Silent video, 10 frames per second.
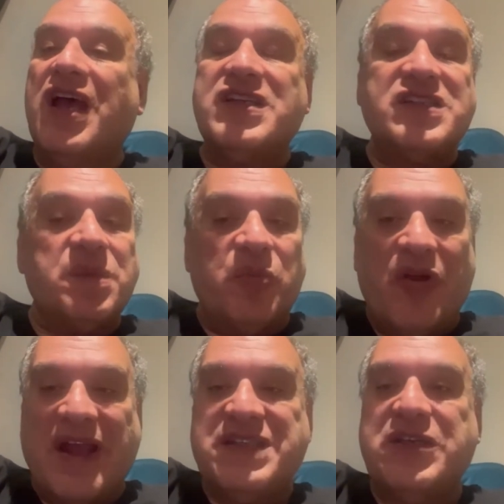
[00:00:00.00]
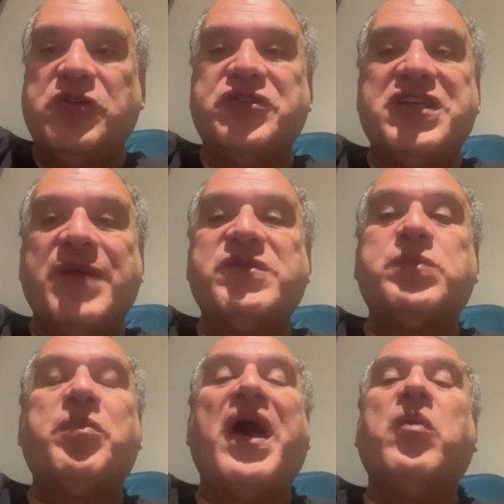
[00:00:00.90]
some practical tips,
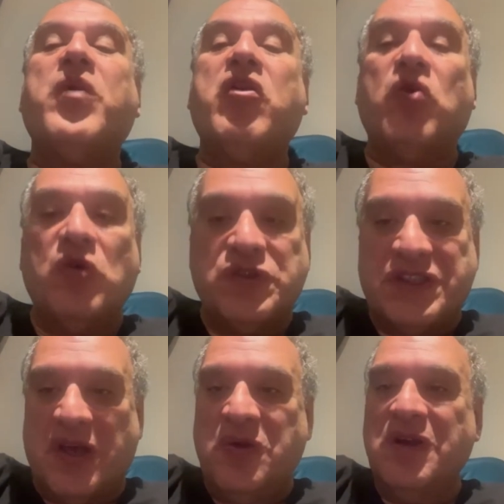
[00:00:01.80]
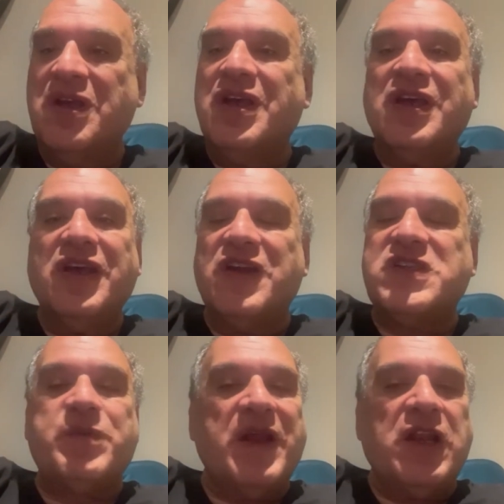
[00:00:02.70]
but we're also going to
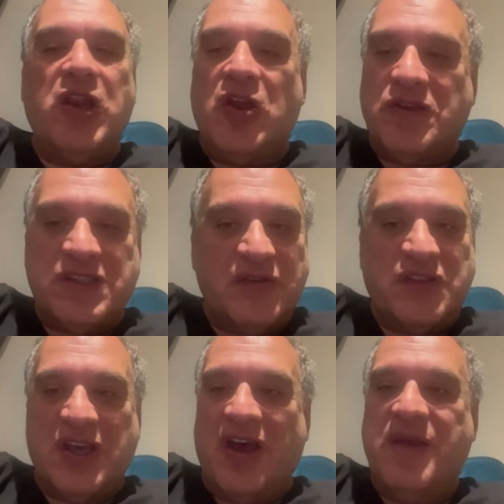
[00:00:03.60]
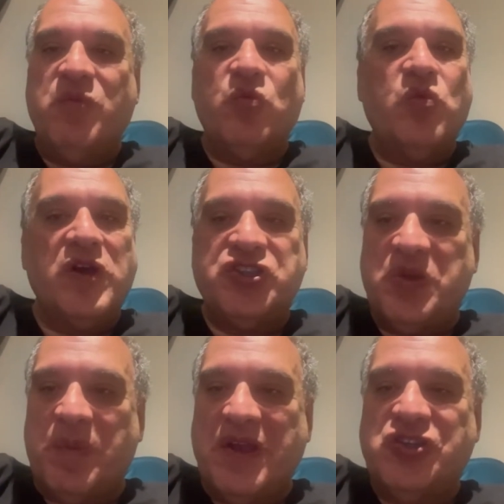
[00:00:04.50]
spend lots of time
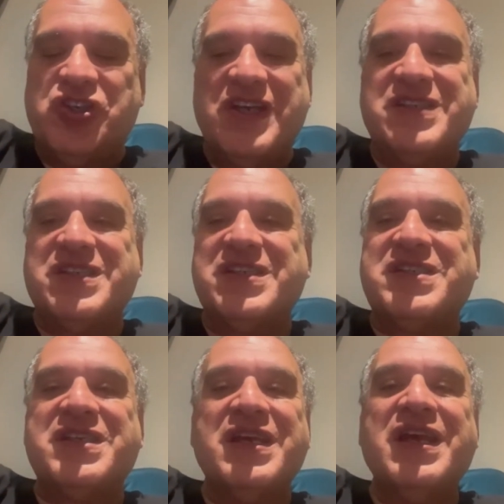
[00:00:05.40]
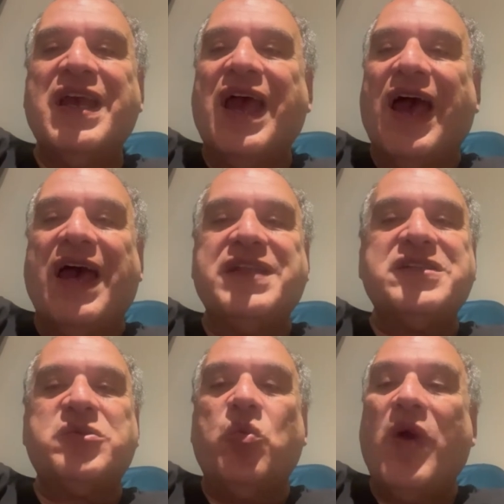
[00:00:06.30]
worshiping Jesus and
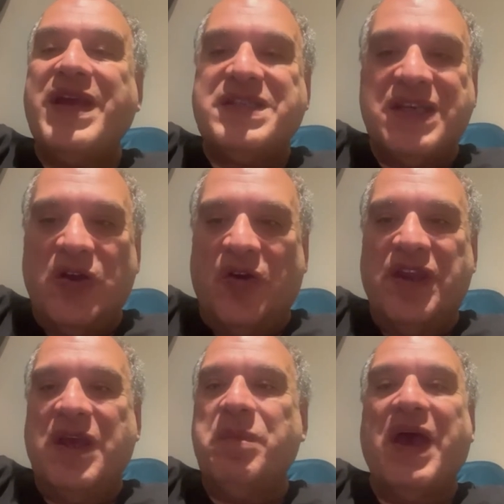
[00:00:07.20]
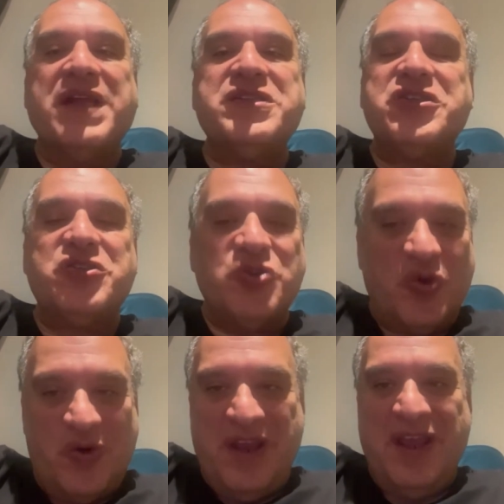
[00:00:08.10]
waiting on him and
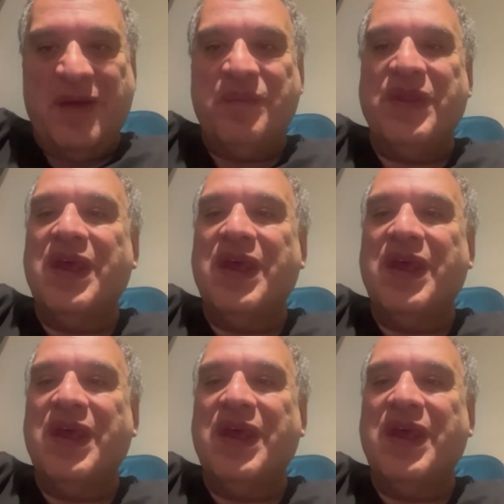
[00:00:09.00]
adoring him.